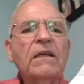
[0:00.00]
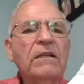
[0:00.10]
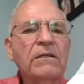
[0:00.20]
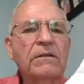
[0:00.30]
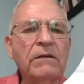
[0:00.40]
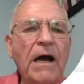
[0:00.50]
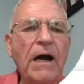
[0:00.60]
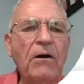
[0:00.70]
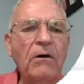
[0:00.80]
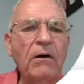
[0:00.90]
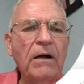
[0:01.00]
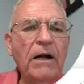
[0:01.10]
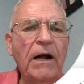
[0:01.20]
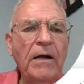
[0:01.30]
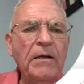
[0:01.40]
So now
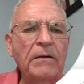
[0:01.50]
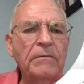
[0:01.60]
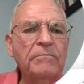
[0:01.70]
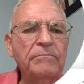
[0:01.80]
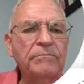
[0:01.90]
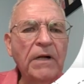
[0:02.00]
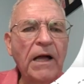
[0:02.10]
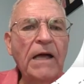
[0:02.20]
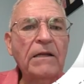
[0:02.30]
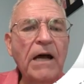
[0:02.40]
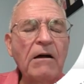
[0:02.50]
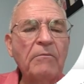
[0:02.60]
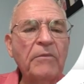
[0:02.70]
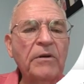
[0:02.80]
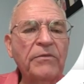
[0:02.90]
I'm
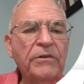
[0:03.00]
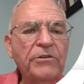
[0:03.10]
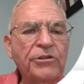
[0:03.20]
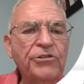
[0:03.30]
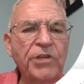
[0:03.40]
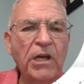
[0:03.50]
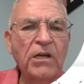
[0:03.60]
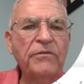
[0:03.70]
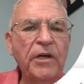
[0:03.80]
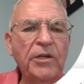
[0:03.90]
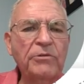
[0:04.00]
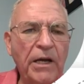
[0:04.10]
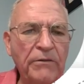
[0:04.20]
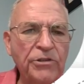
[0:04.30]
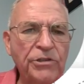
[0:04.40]
going to finish the second phase where I
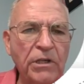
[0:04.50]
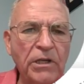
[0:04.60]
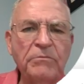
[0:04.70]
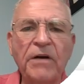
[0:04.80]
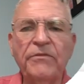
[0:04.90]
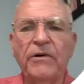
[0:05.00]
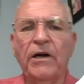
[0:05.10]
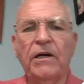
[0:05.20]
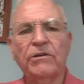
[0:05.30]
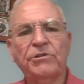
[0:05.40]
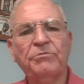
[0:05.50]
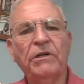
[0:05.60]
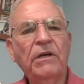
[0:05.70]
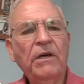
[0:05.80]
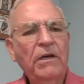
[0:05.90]
have to select my finalists.
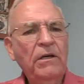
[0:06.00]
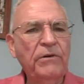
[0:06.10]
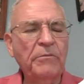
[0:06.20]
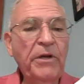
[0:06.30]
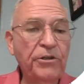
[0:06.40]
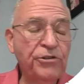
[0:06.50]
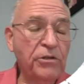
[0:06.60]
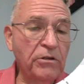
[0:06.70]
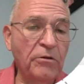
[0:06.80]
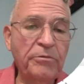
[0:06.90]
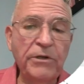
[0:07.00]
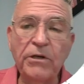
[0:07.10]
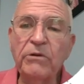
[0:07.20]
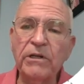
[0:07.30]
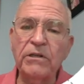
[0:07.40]
But from here, it's going to go pretty
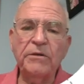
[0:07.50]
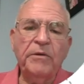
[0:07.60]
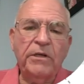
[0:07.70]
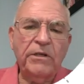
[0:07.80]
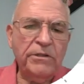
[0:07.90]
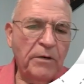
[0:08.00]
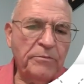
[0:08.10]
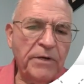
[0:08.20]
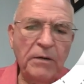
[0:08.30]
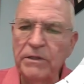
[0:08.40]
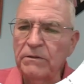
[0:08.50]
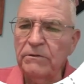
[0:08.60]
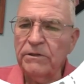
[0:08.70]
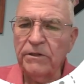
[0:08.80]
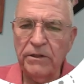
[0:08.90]
quickly because I'll probably
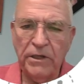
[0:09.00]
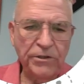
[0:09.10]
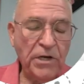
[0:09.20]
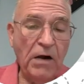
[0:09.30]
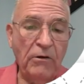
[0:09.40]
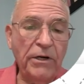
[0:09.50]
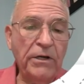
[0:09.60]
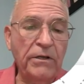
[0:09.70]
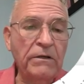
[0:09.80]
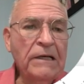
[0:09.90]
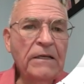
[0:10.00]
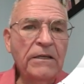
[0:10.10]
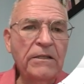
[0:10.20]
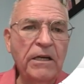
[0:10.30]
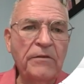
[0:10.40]
within the next hour here
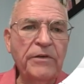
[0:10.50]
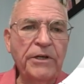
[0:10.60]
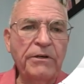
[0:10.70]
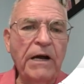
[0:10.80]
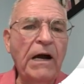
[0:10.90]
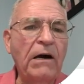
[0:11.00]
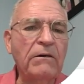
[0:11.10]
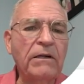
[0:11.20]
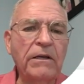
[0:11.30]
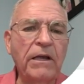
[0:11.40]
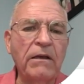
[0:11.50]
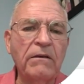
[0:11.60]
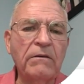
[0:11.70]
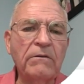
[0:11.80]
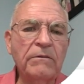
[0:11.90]
get that figured out, and
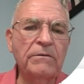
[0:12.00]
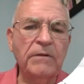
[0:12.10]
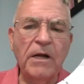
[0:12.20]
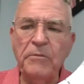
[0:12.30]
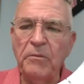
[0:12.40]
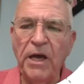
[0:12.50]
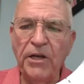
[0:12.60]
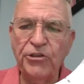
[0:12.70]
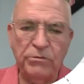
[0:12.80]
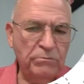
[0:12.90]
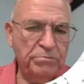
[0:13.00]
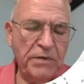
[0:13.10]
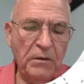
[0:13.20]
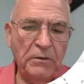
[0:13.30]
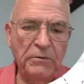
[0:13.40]
then I imagine
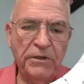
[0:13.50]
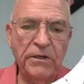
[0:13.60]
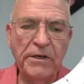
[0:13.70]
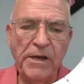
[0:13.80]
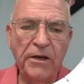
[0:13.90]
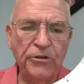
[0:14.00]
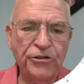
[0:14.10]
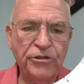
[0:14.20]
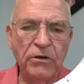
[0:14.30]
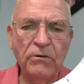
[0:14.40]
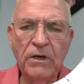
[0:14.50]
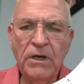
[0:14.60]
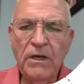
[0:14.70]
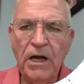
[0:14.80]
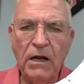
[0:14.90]
probably within a day or so
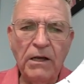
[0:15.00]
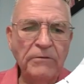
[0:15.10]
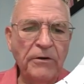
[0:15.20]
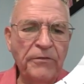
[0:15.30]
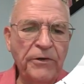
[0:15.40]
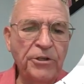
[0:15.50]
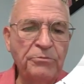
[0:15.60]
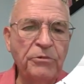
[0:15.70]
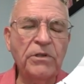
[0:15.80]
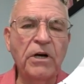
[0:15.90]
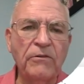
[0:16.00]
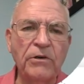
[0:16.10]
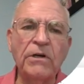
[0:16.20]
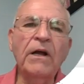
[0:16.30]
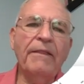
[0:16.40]
I'll have a finished book
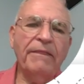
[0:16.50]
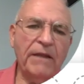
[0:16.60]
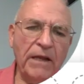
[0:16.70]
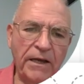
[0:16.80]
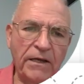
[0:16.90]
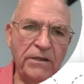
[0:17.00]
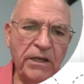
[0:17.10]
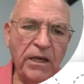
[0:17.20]
cover that I can take